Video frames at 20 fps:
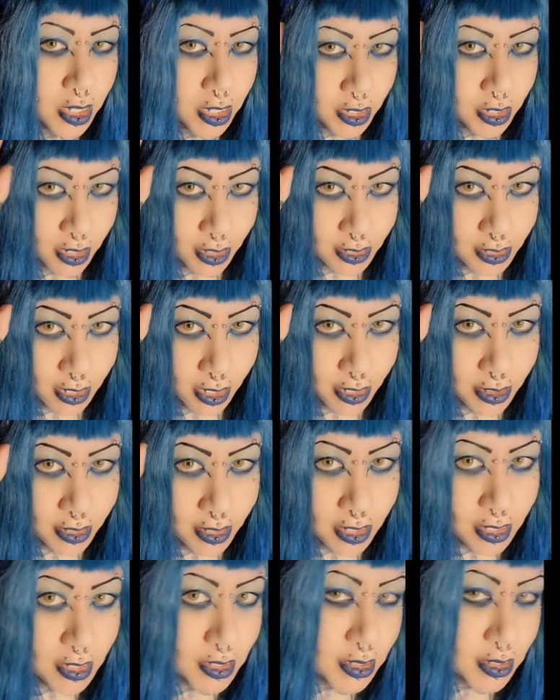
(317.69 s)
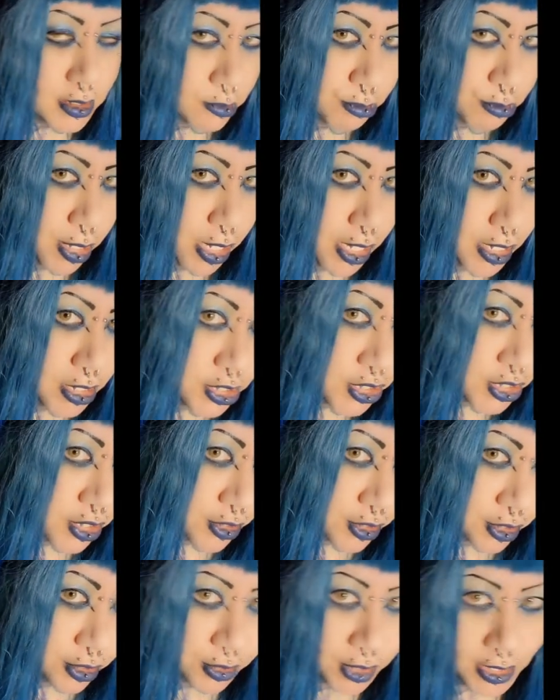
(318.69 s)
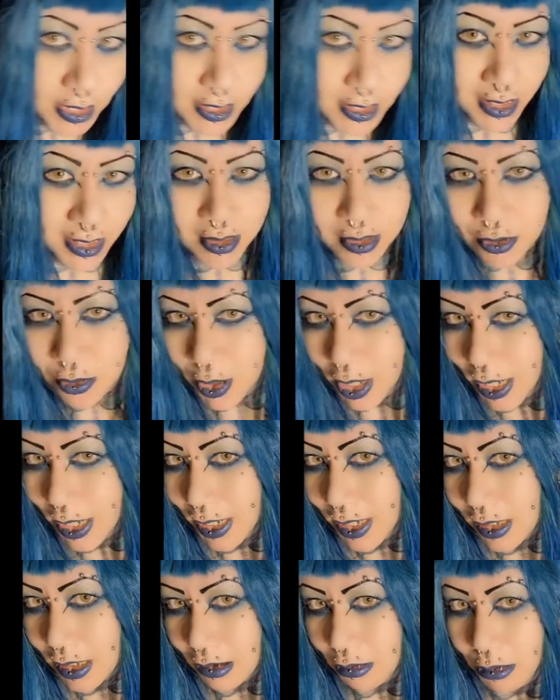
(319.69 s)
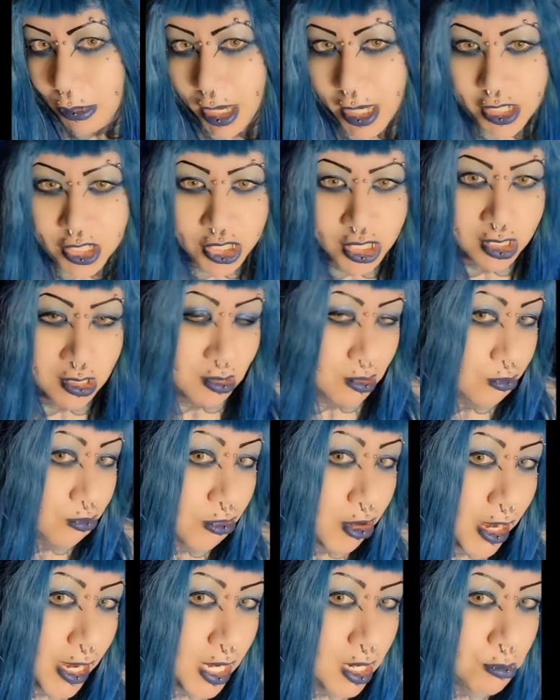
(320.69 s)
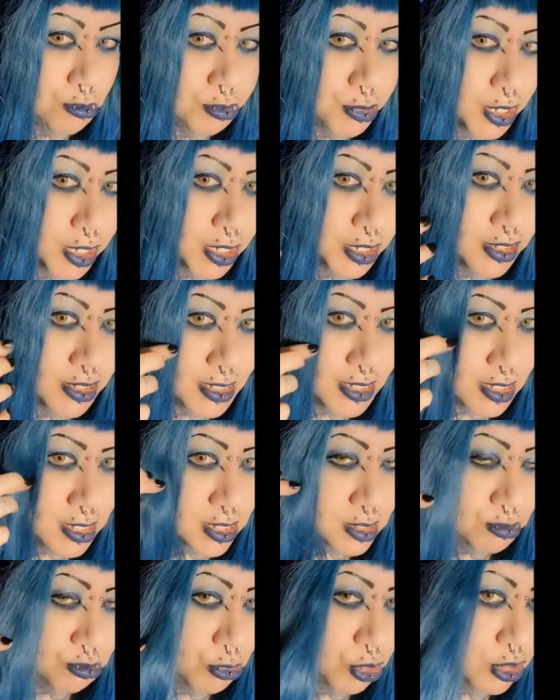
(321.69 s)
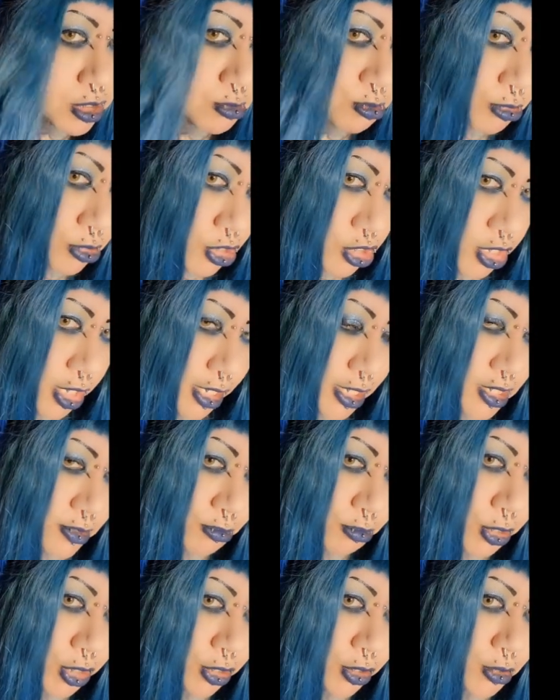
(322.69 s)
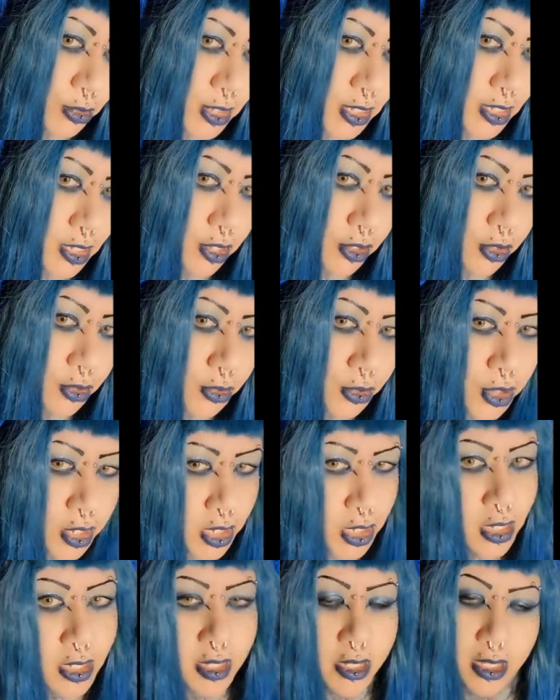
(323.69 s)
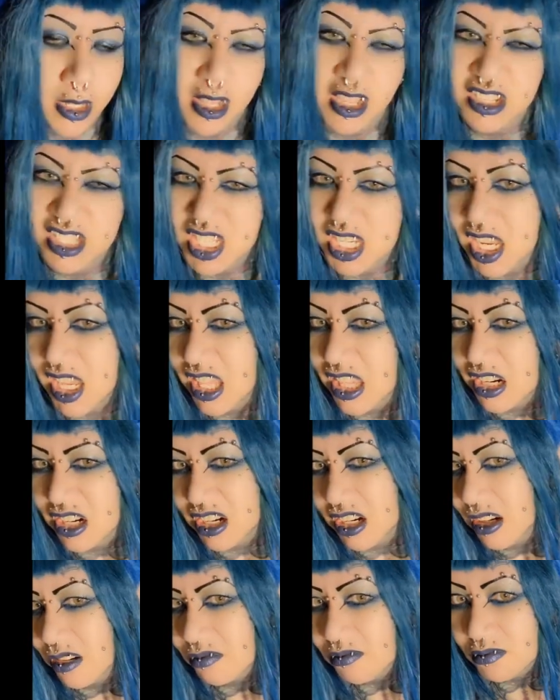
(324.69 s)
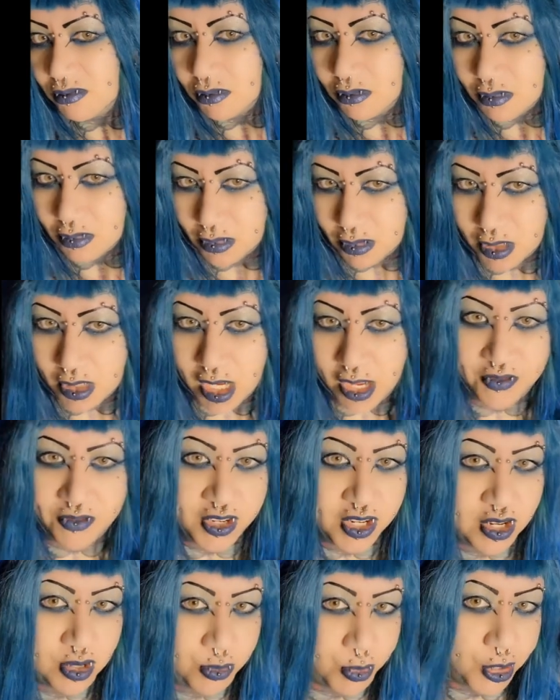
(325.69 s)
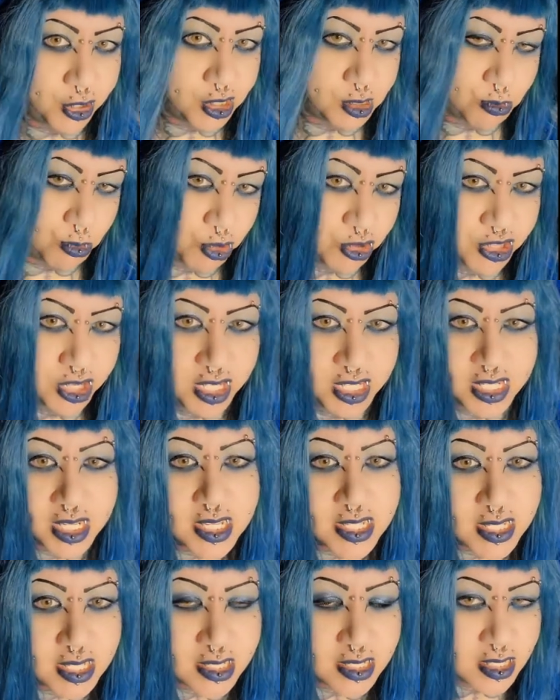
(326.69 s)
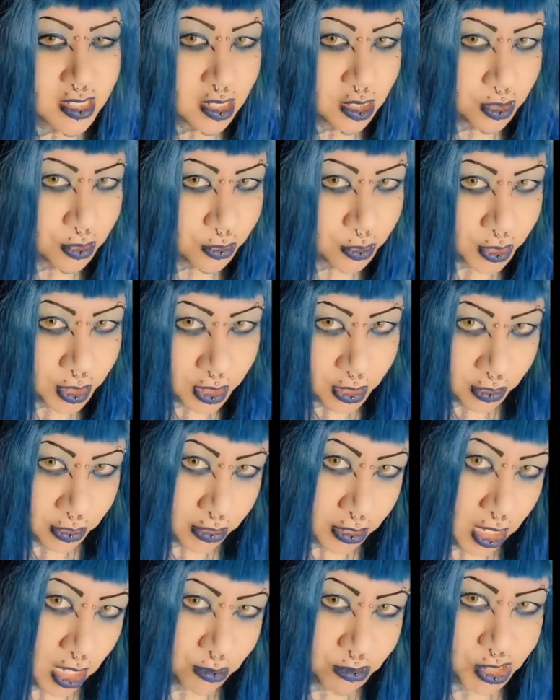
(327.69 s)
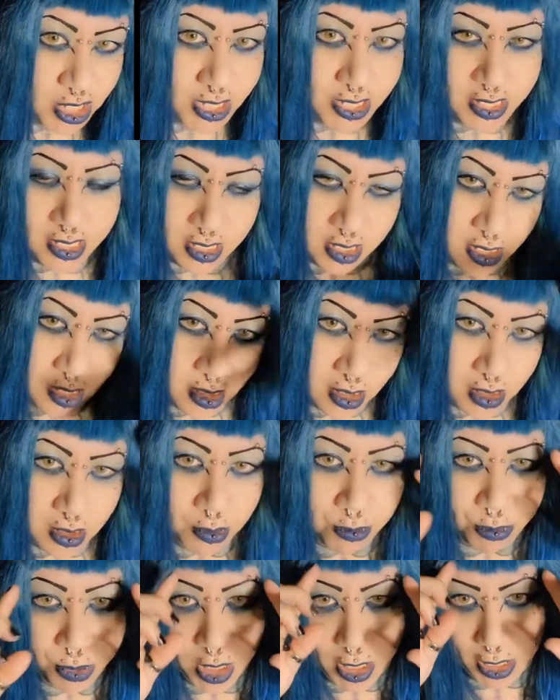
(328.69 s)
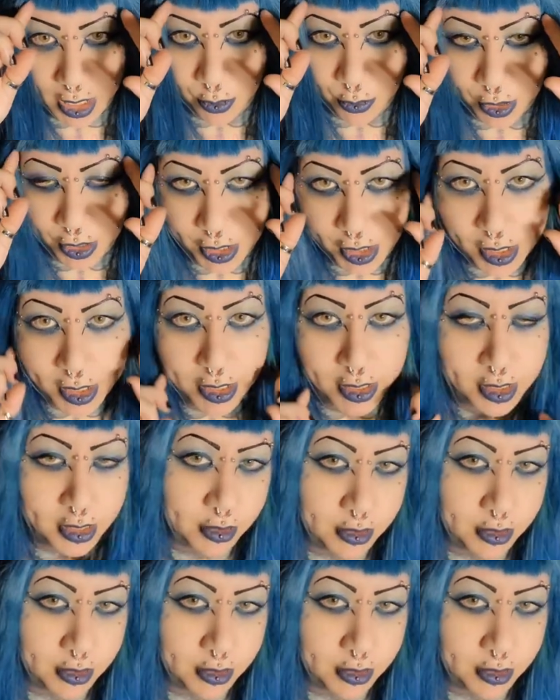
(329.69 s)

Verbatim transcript: And I dyed these to match, although I didn't quite get the matching right. But this is multiple shades of blue. So altogether, I figure it works more than it doesn't. So I'm just playing with it.